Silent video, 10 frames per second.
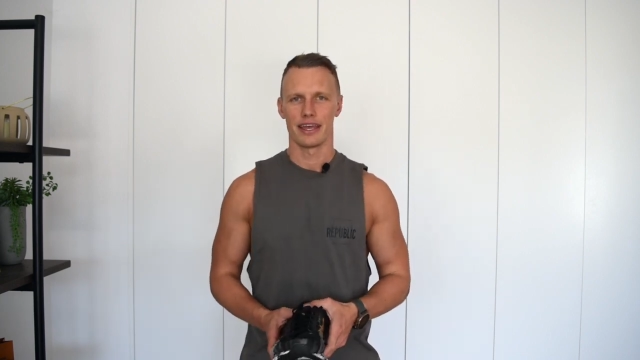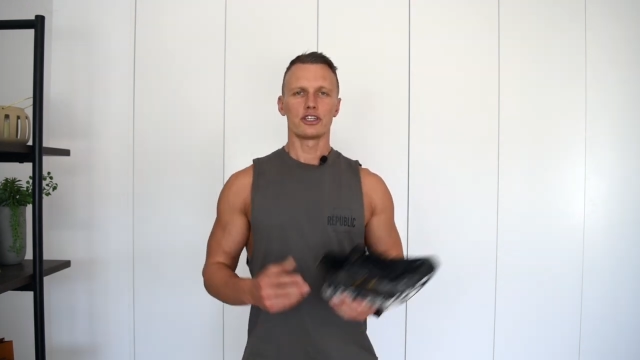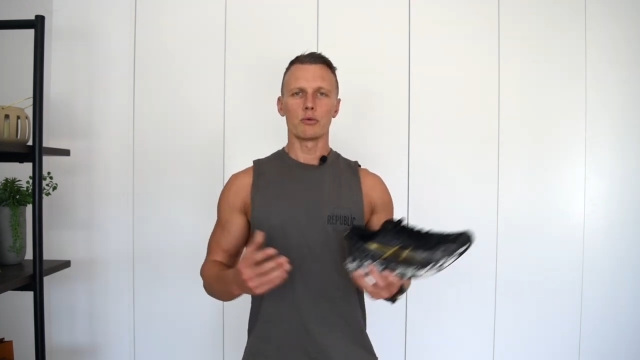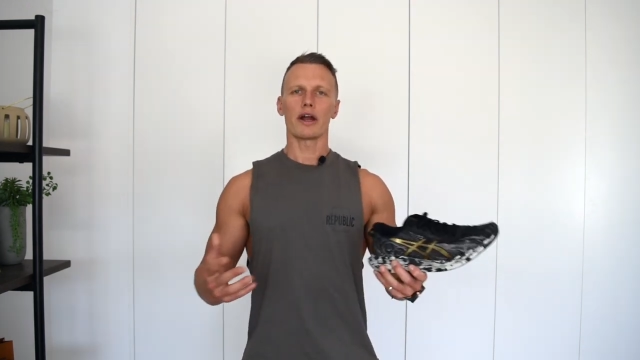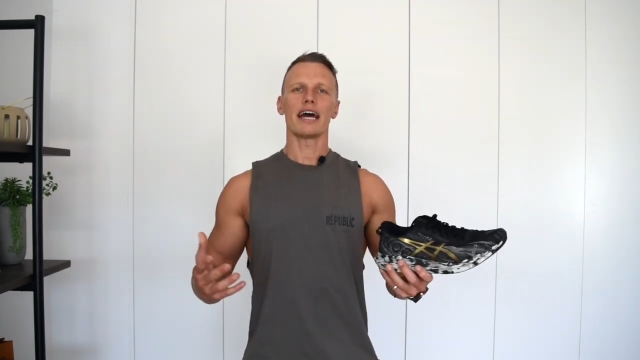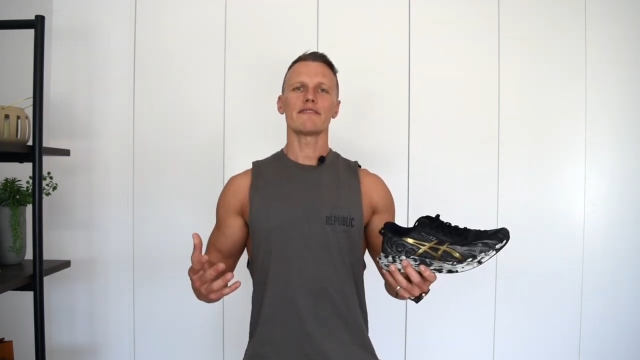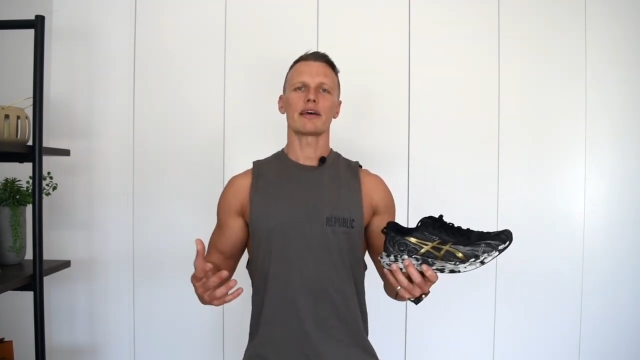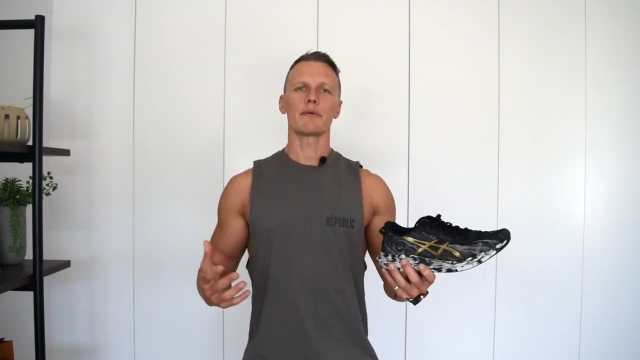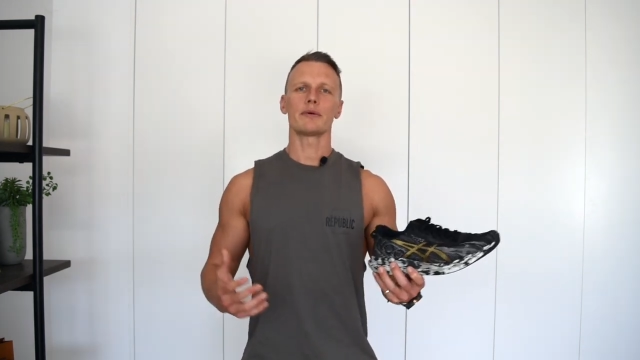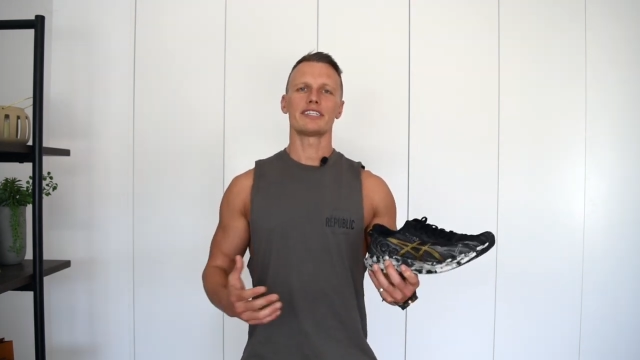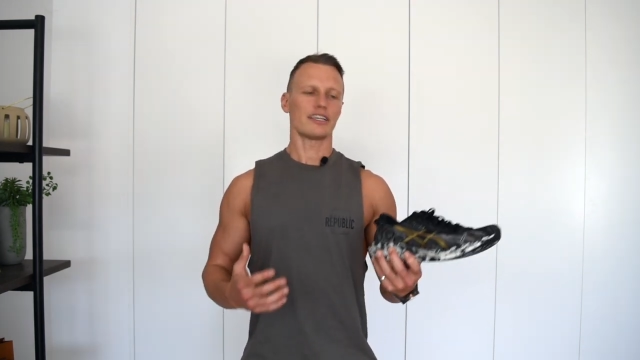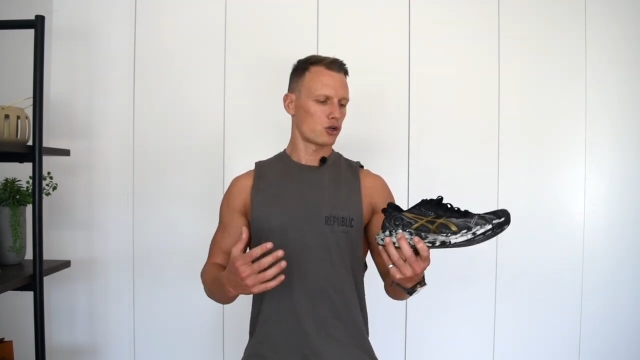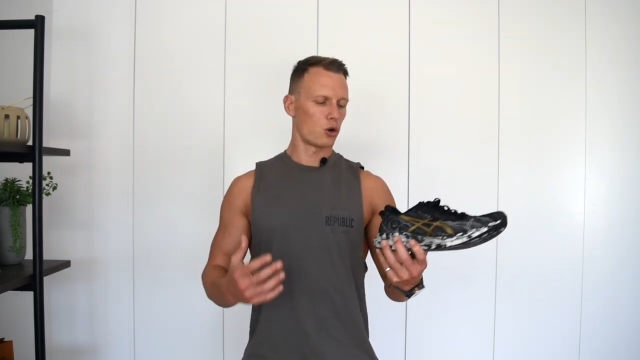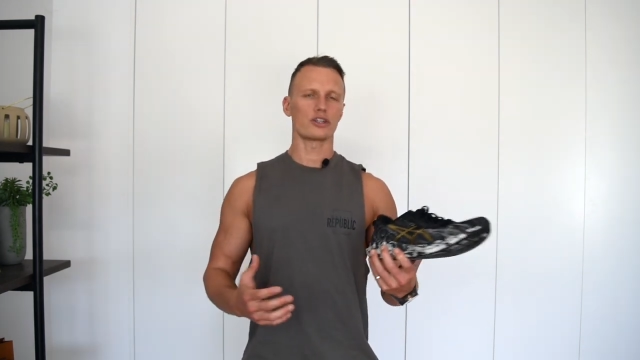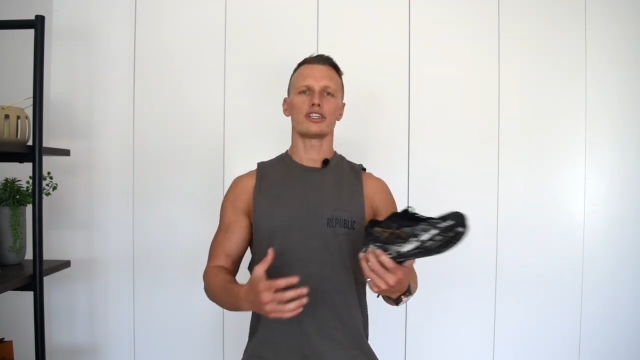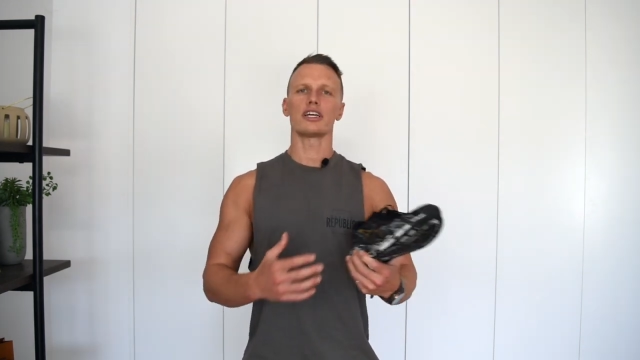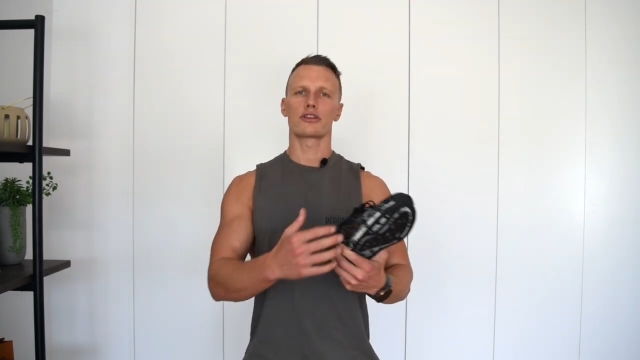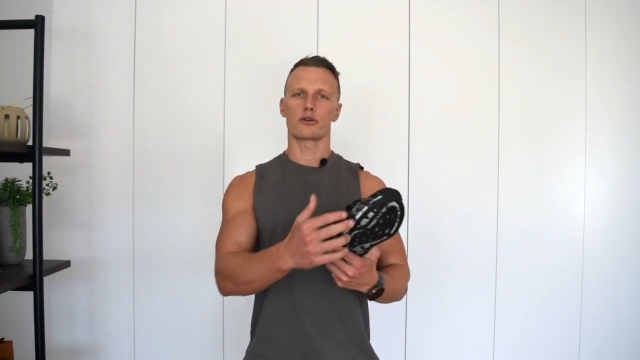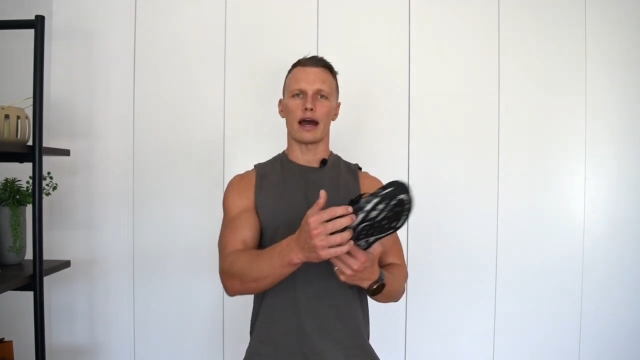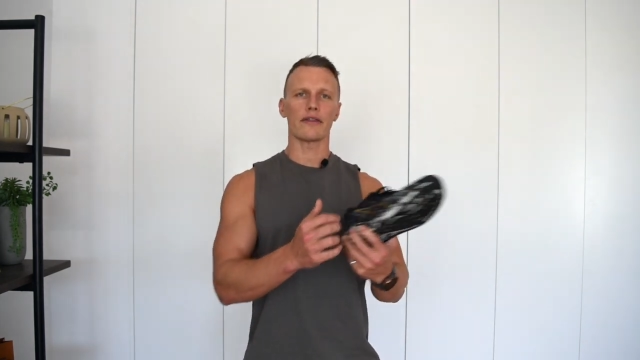So you want to have something which has cushioning
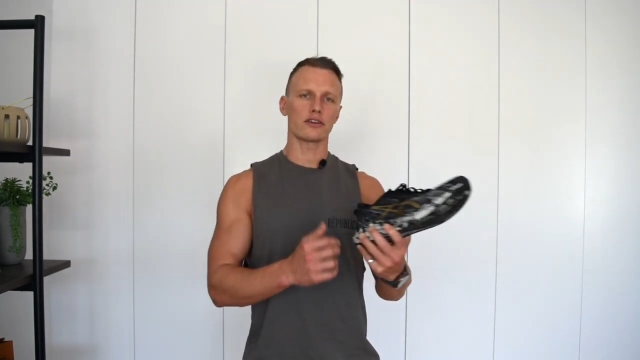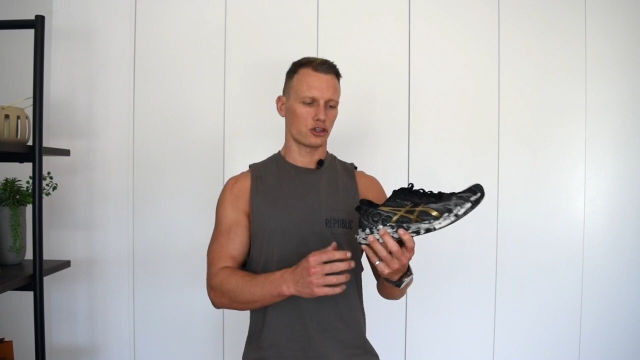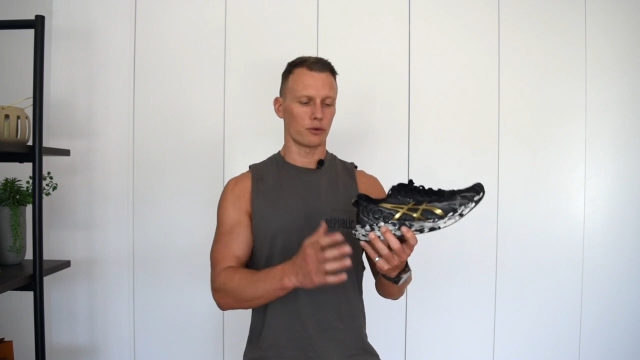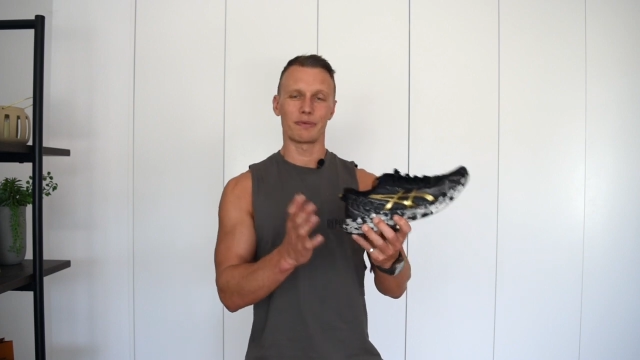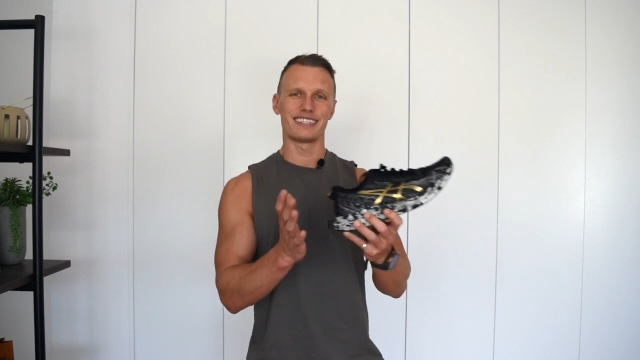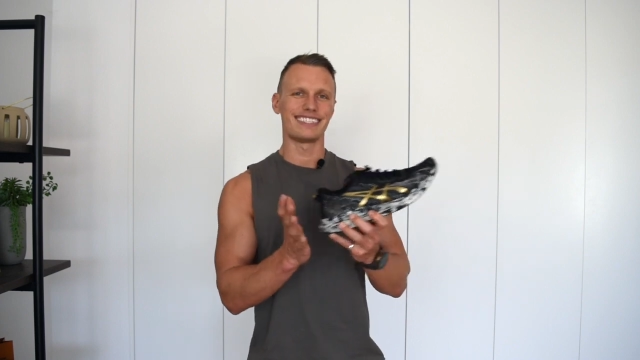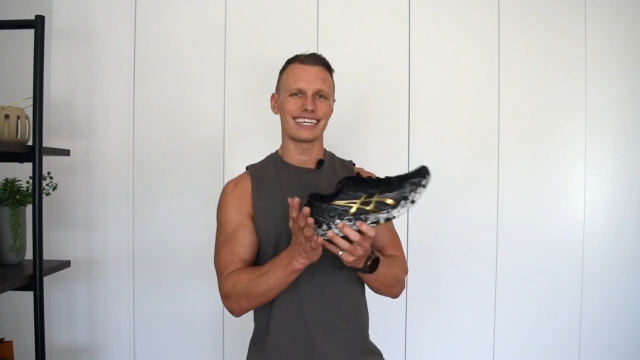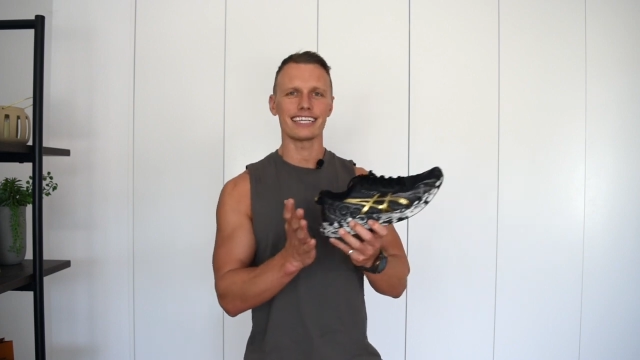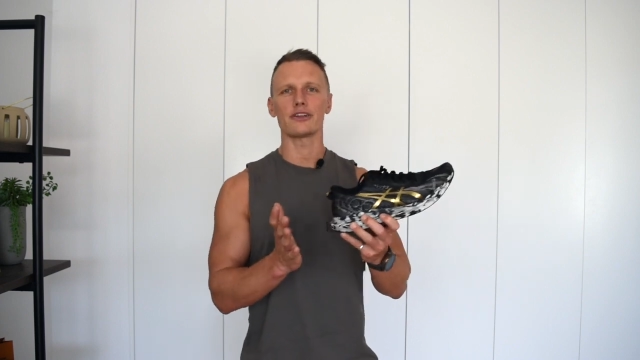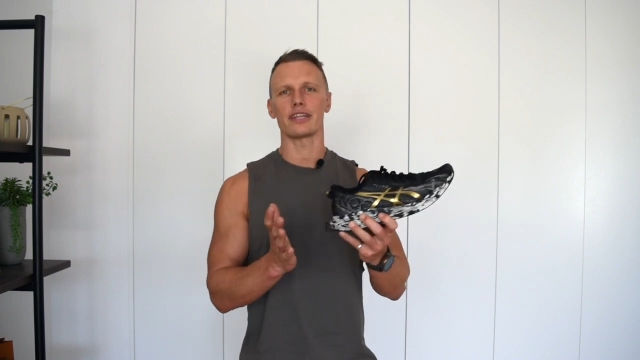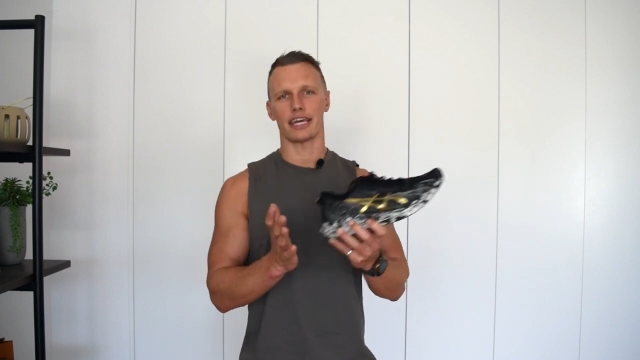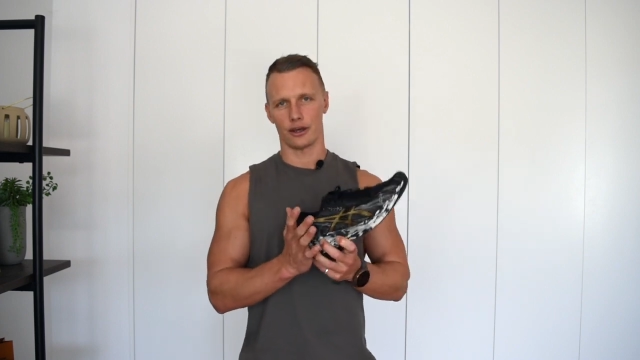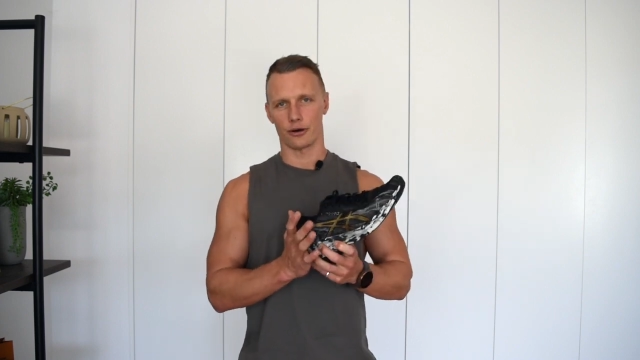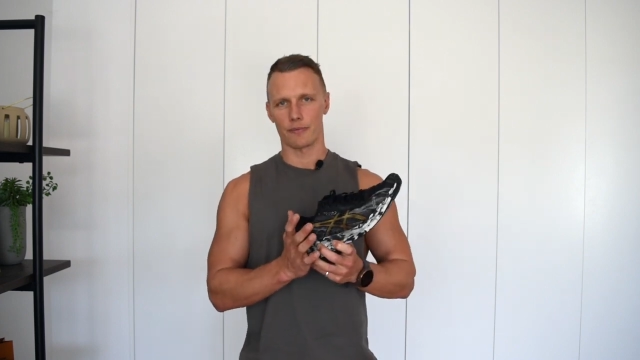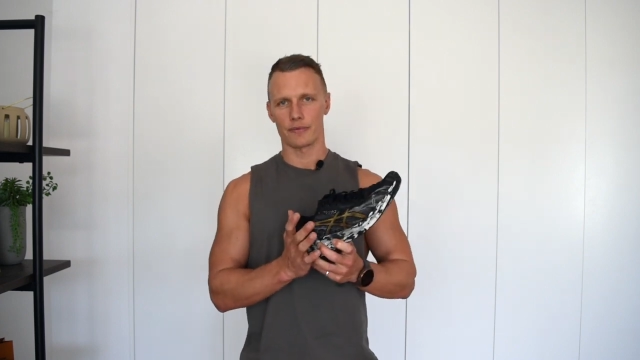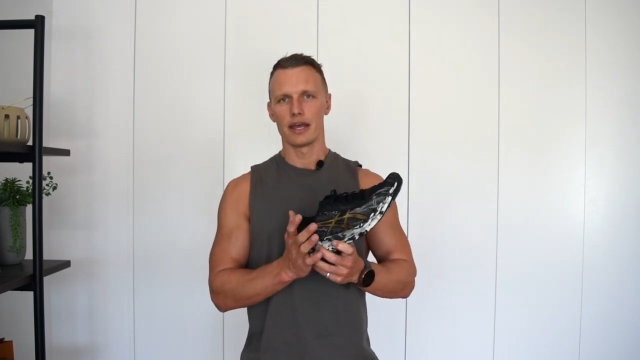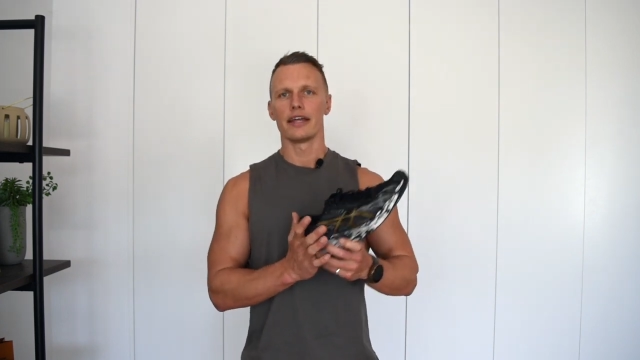throughout the shoe, particularly in the heel.